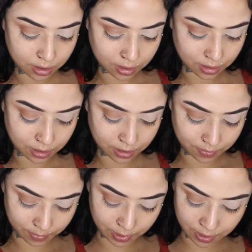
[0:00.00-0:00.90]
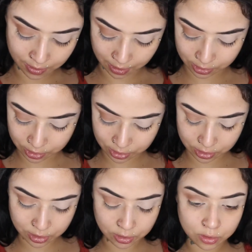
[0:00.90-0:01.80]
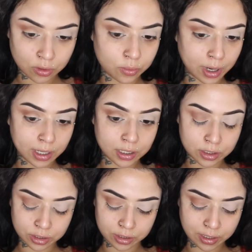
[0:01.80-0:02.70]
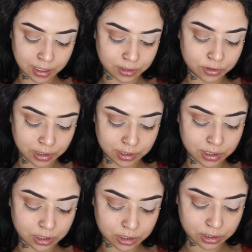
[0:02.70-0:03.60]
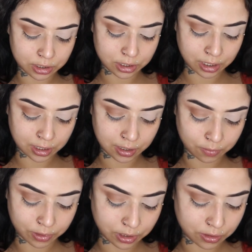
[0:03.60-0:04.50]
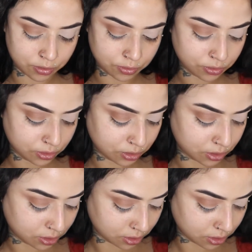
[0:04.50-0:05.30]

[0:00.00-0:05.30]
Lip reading: And that's just gonna go right under that transition shade that we used.